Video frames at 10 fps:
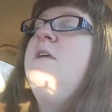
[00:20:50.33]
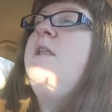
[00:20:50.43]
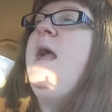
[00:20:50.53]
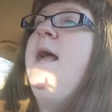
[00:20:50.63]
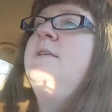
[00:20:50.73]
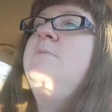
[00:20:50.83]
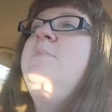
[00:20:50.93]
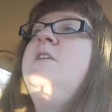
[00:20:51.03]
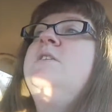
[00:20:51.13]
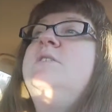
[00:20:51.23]
It asked
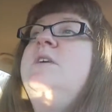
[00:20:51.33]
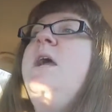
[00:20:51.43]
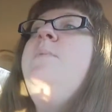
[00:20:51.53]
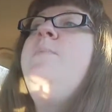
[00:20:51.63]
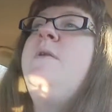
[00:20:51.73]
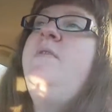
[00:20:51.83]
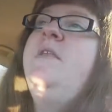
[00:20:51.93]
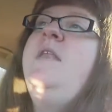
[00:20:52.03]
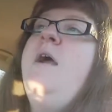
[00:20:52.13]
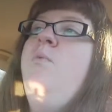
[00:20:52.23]
me to type in
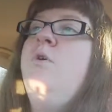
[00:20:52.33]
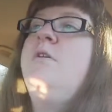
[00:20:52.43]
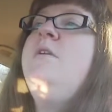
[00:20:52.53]
the network